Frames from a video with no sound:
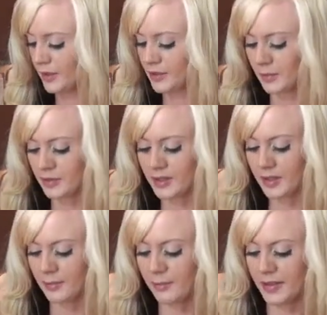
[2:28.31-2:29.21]
So I'm just
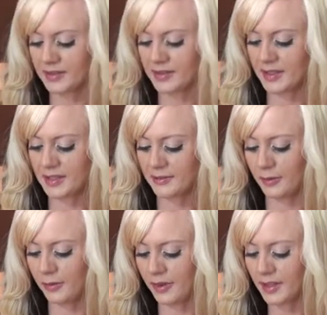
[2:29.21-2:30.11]
going to mix these
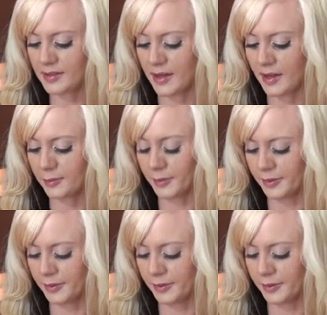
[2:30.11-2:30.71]
few things up.